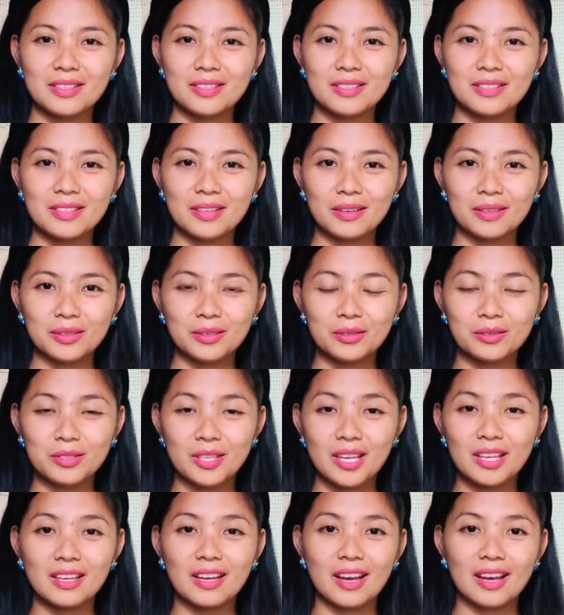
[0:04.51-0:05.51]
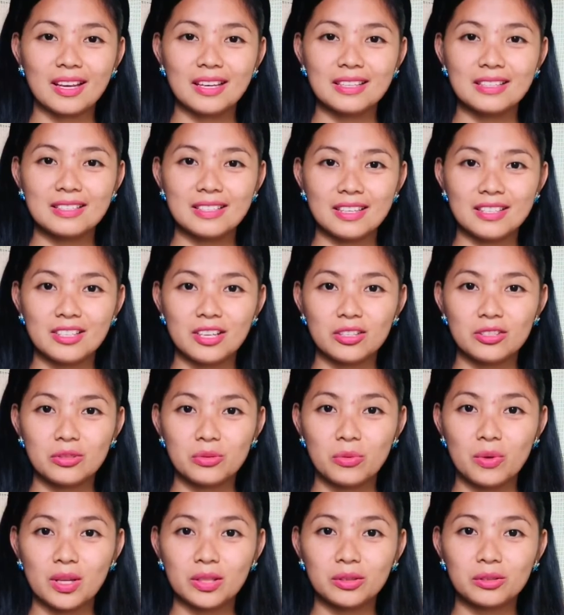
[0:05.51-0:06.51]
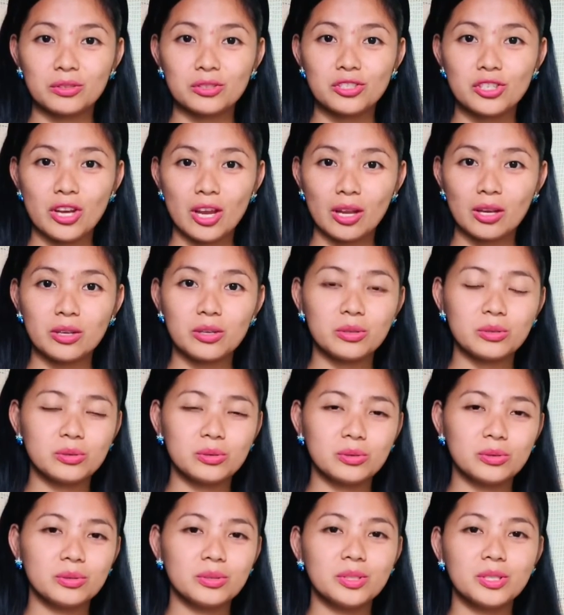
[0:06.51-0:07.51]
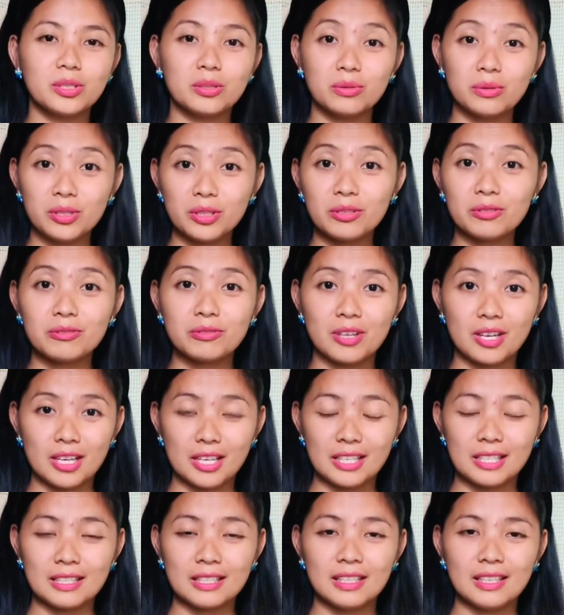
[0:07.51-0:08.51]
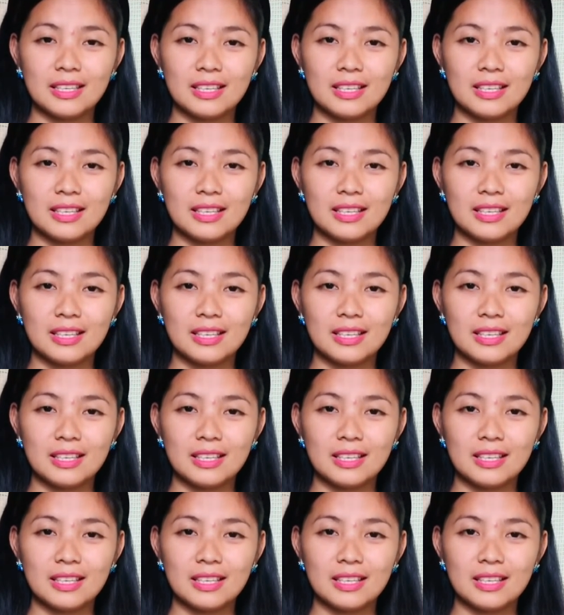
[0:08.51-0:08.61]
so today guys i just want to share you the word of god